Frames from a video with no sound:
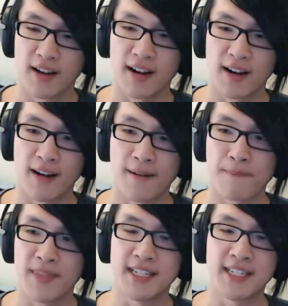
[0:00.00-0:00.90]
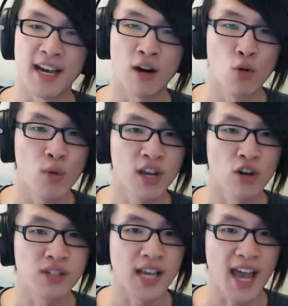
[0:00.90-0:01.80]
Uh, the Dell
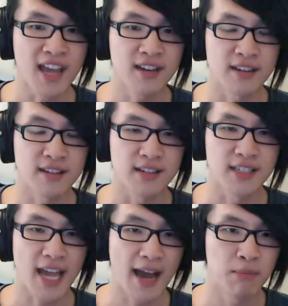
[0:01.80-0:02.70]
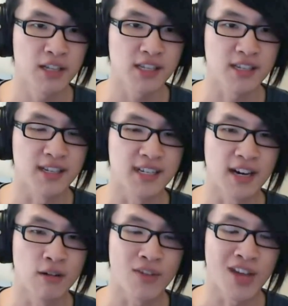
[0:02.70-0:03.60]
Windows eight tablets, the
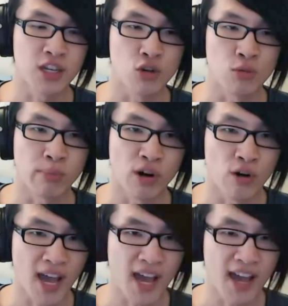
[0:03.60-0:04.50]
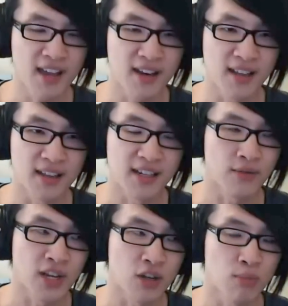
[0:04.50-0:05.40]
Dell Venue Pro eight and the Dell
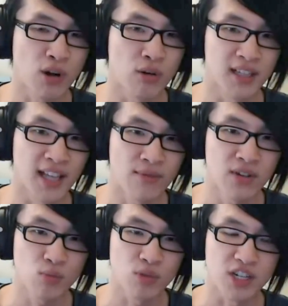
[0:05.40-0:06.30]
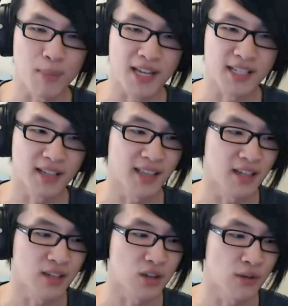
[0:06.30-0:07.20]
Venue Pro eleven, which is basically
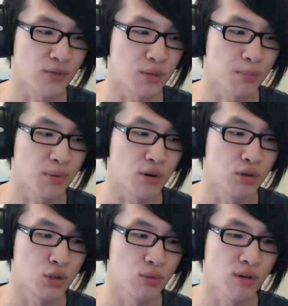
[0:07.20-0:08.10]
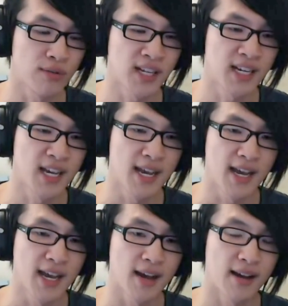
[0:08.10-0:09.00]
the Surface Pro two equivalent,
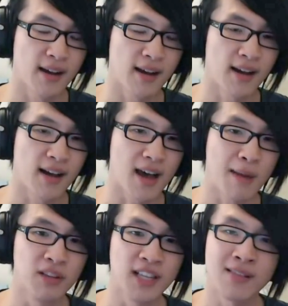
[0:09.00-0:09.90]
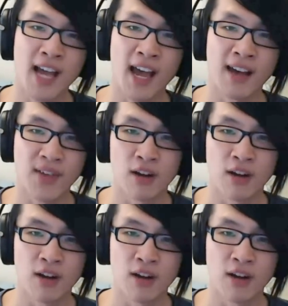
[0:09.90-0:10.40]
uh, I believe they have L